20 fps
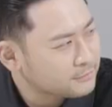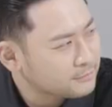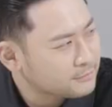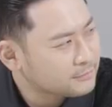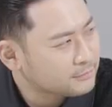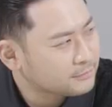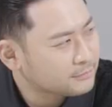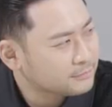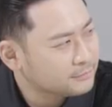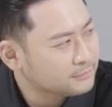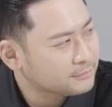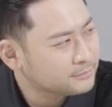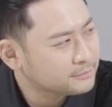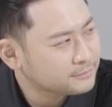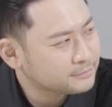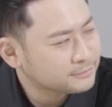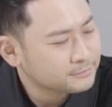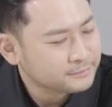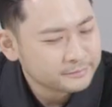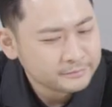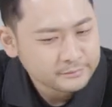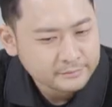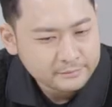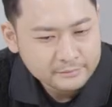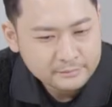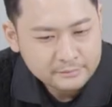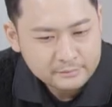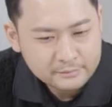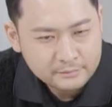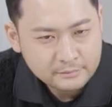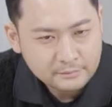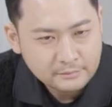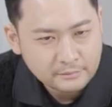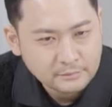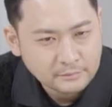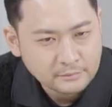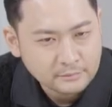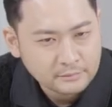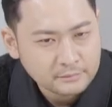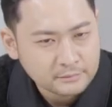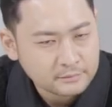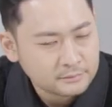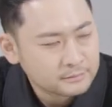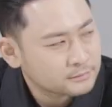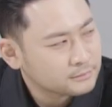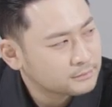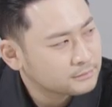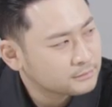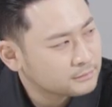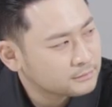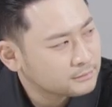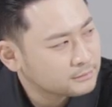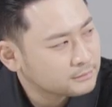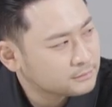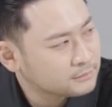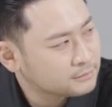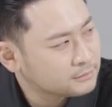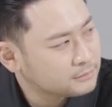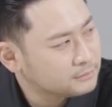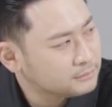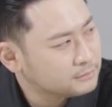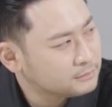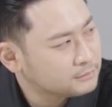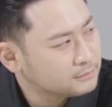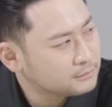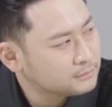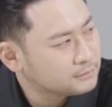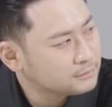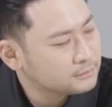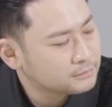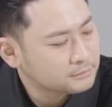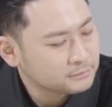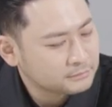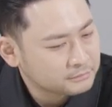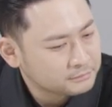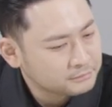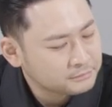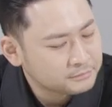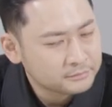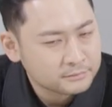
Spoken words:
This person isn't speaking.